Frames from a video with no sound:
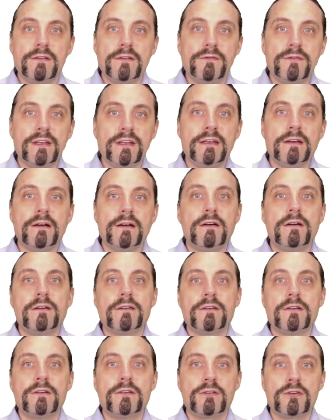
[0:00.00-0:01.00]
we
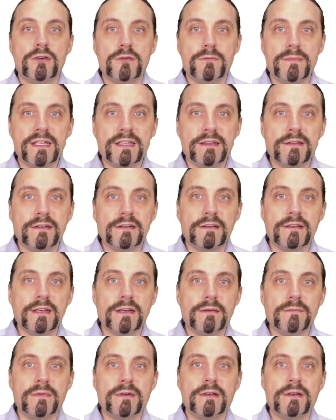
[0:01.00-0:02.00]
are committing
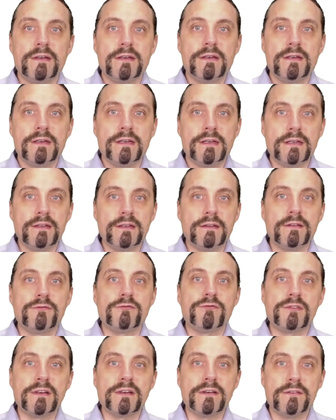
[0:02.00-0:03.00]
them
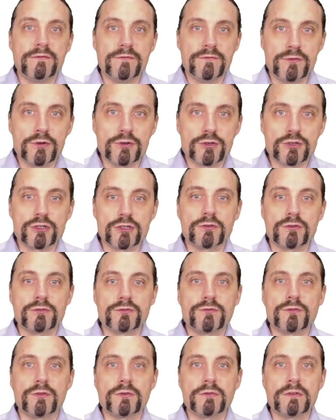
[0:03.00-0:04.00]
into the version
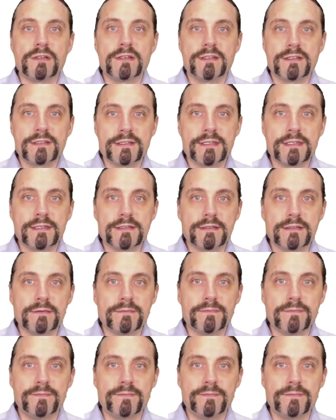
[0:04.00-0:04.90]
control system.